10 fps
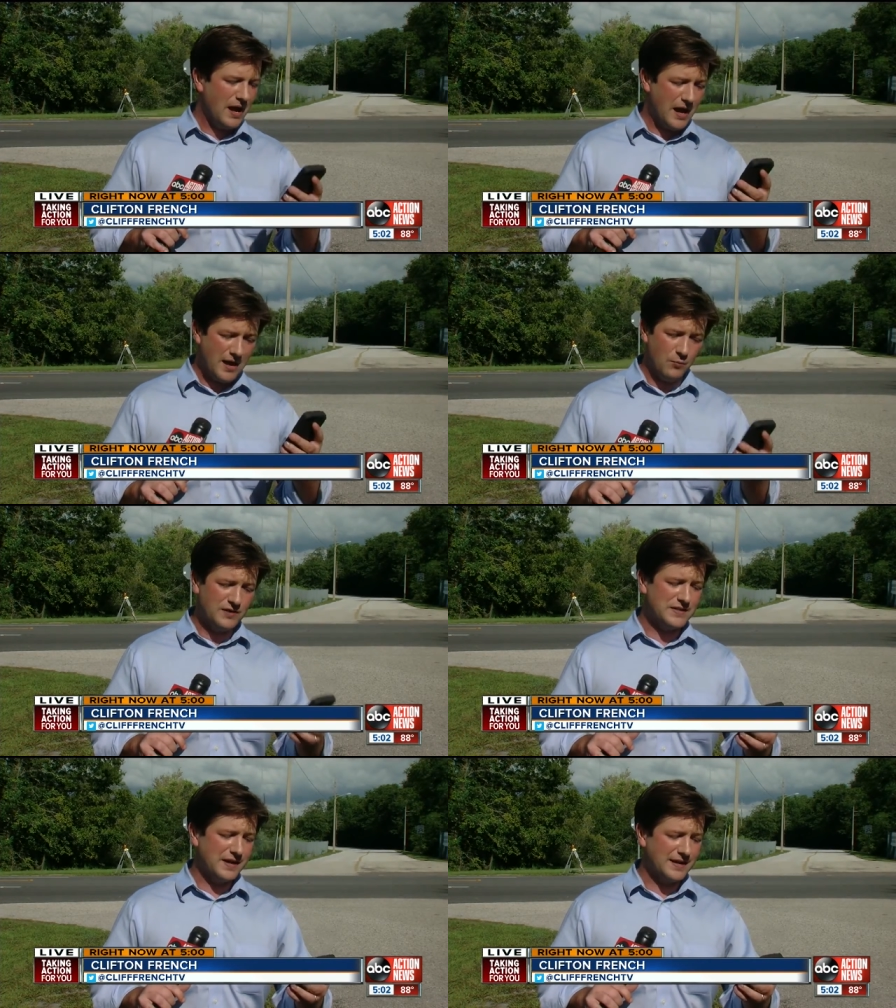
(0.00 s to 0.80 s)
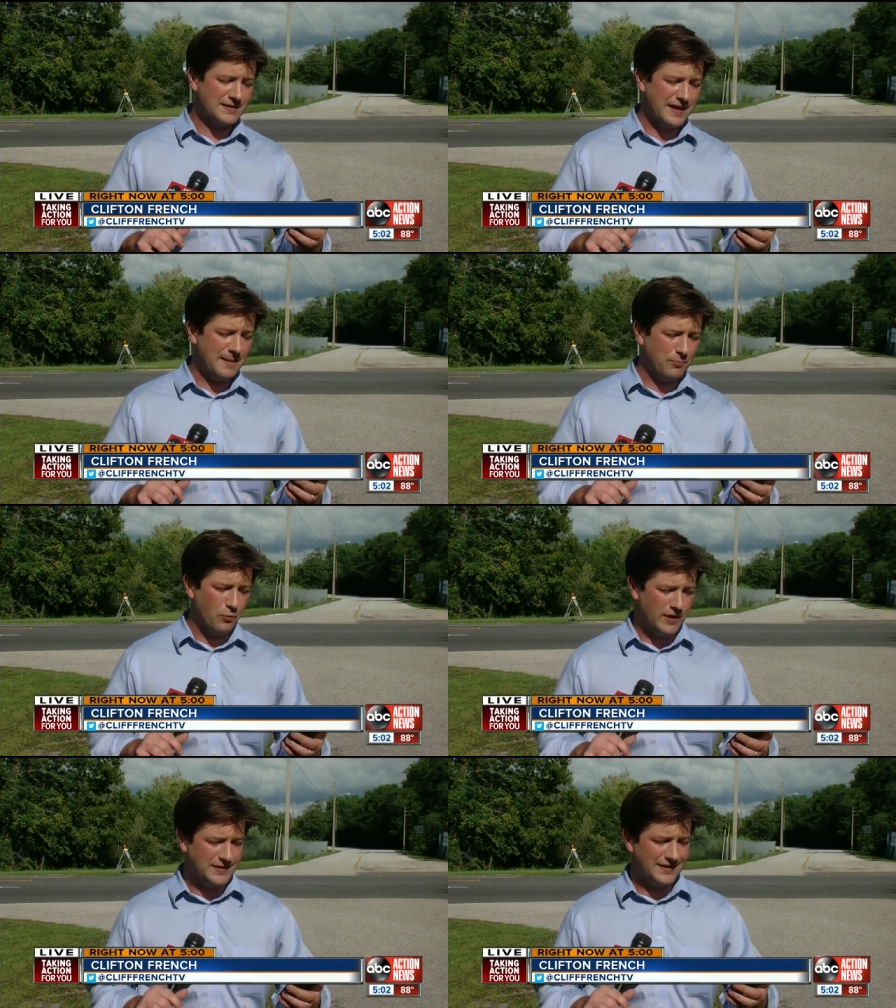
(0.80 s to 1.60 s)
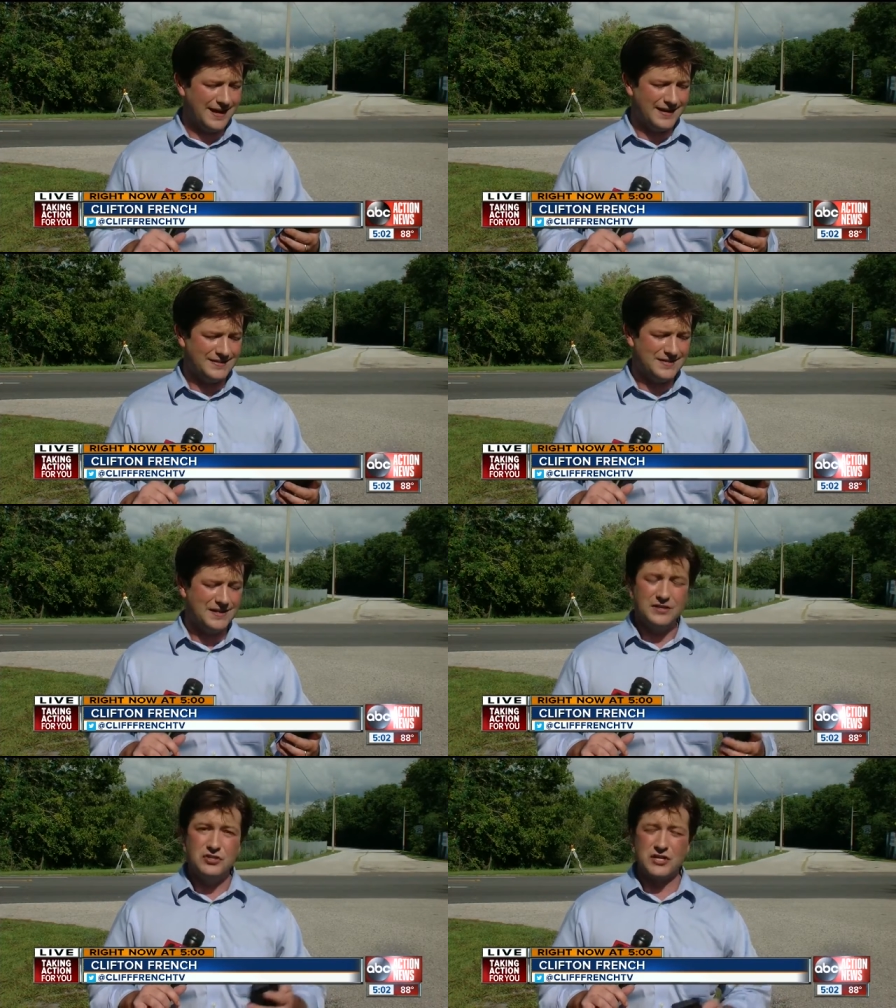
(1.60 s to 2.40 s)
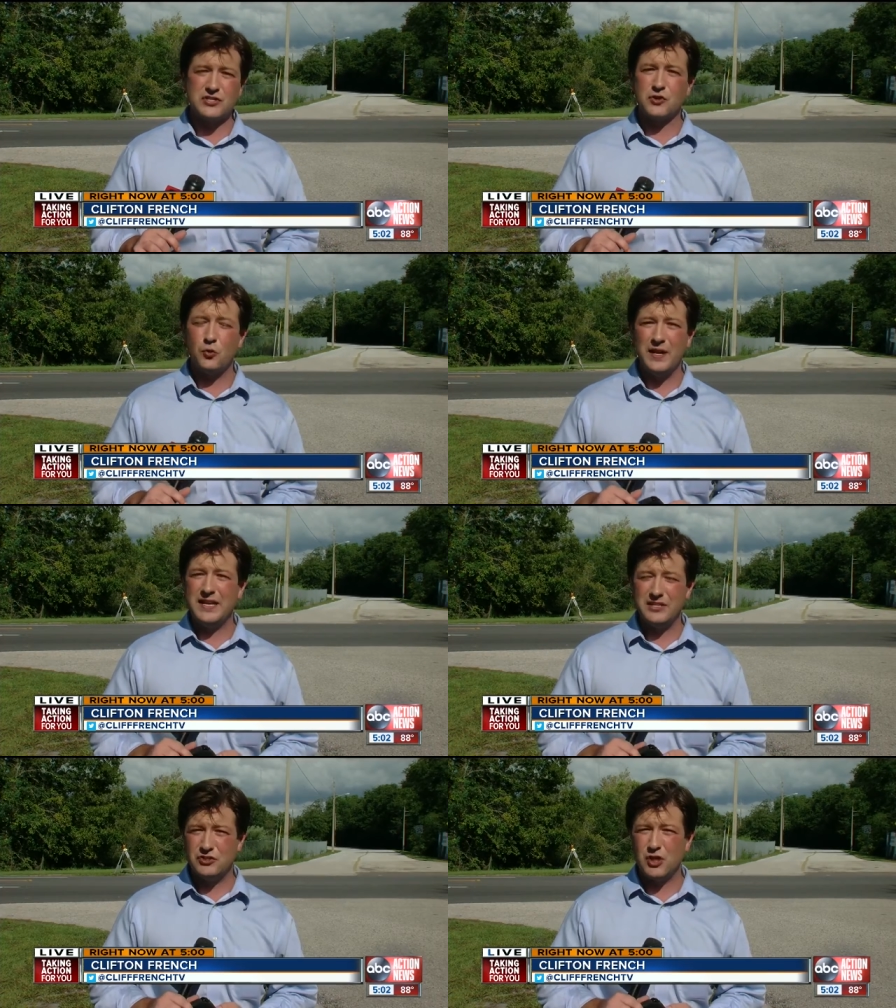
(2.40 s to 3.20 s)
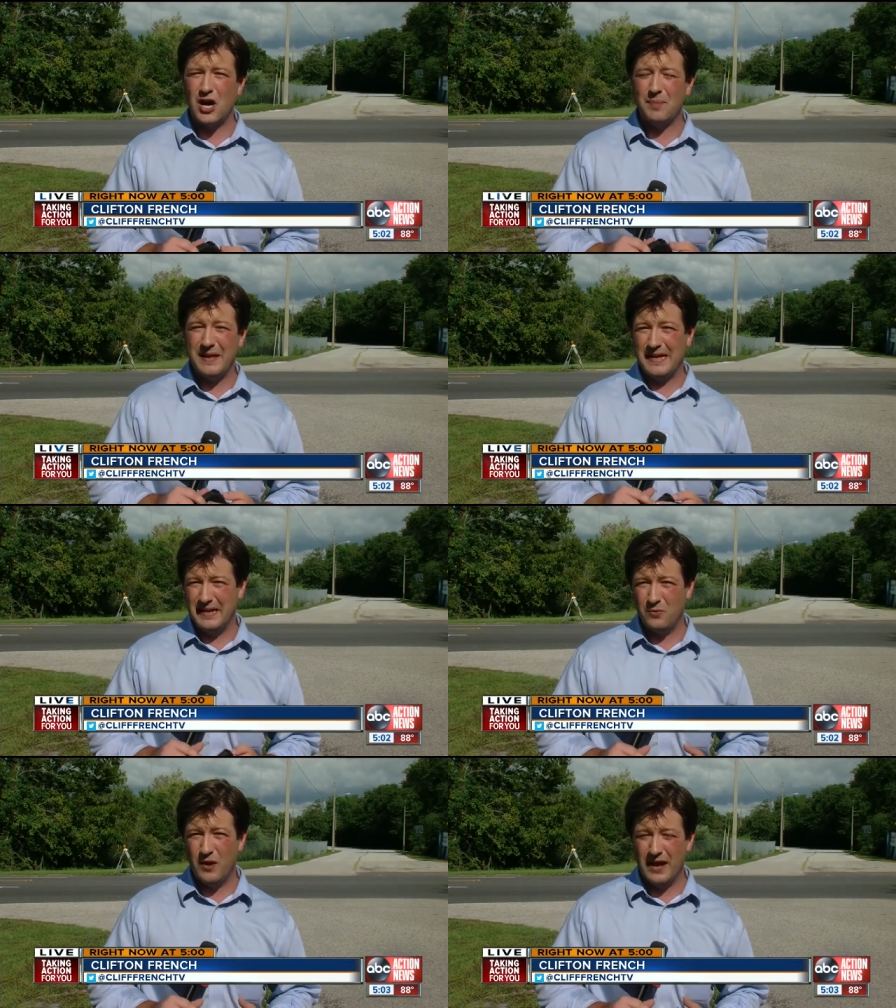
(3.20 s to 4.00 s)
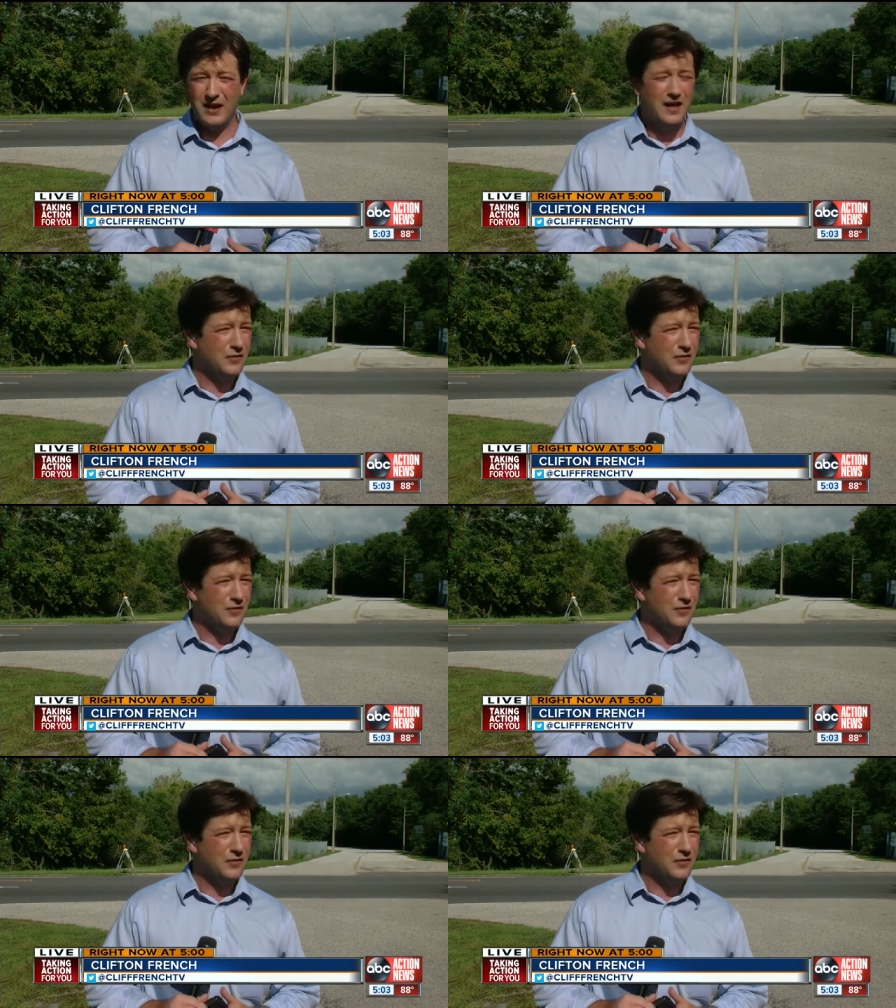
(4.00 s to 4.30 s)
Uh, and once it got to that point, Geist just quit his job anyway.